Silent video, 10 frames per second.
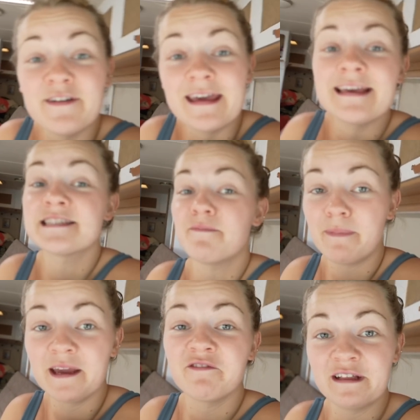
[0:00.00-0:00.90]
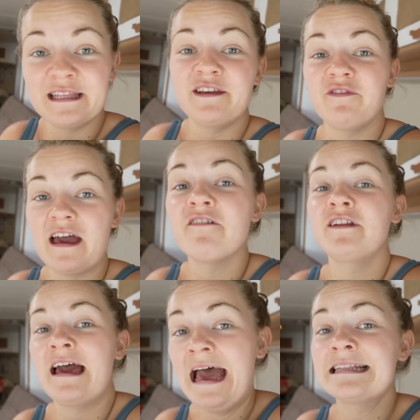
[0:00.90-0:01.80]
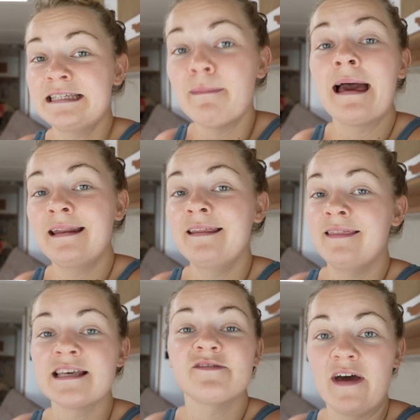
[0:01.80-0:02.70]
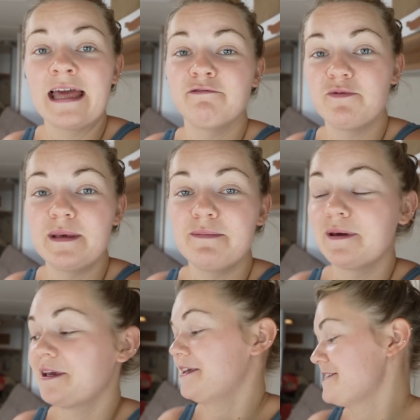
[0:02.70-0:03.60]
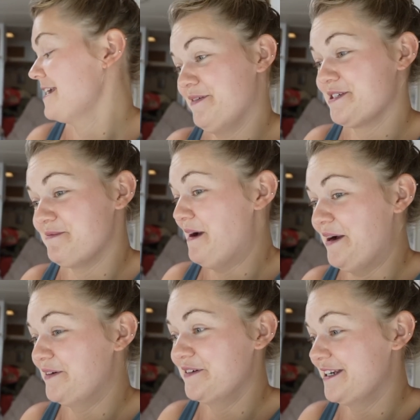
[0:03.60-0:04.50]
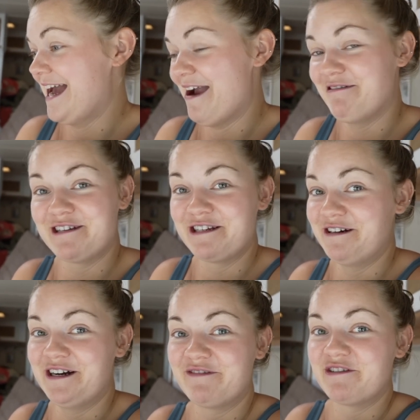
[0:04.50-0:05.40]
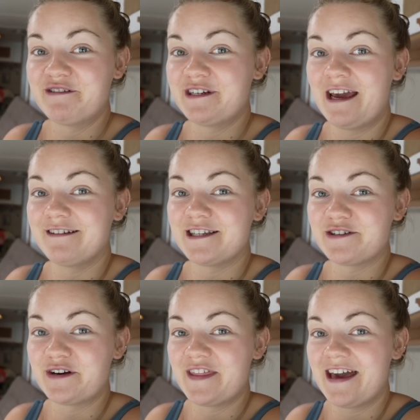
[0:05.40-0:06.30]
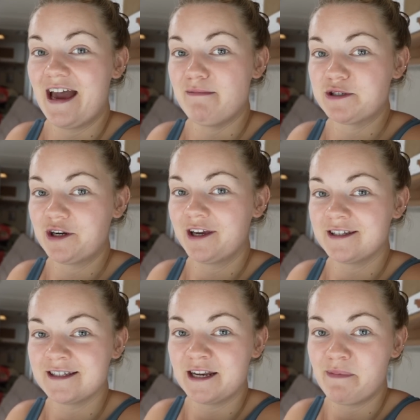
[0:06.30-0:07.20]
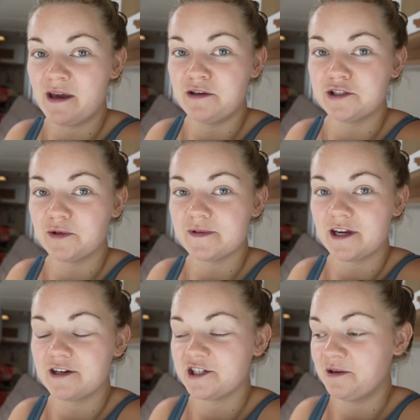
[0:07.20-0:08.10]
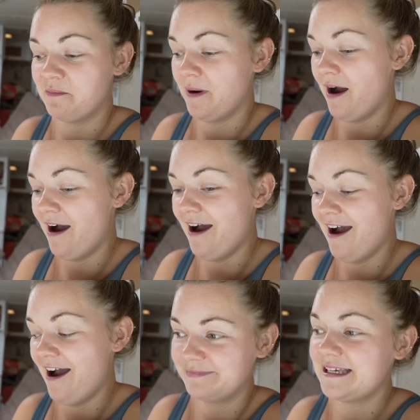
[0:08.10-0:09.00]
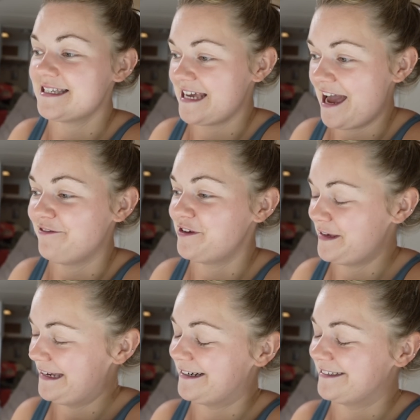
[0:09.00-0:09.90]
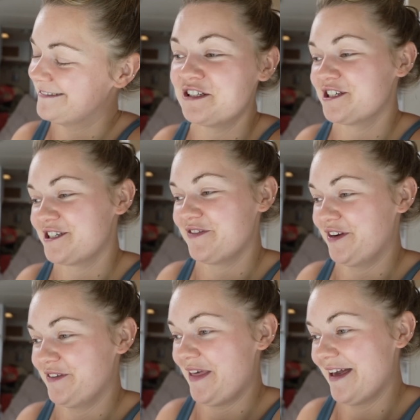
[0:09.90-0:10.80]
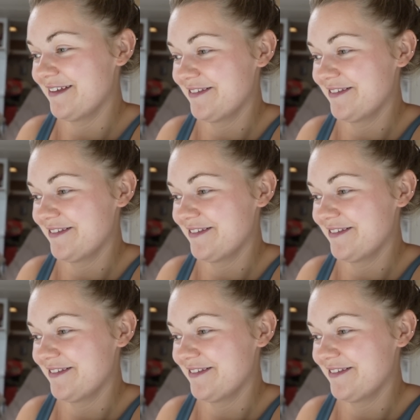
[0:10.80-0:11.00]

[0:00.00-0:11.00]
you it's a big relief having a handyman in this van with me, because if I was on my own I would not have known how to sort that. I'm sure I could have done a bit of YouTube searching, but pleased to have you here. Not just for that.